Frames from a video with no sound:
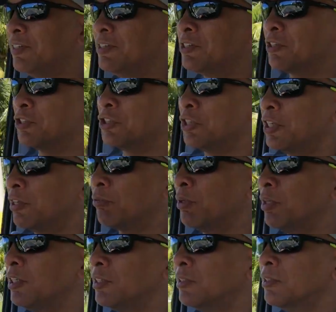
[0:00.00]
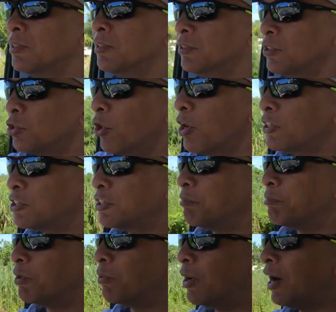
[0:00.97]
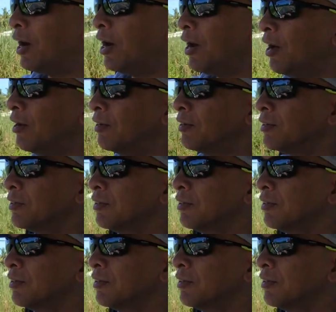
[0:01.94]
because you can really toss them around,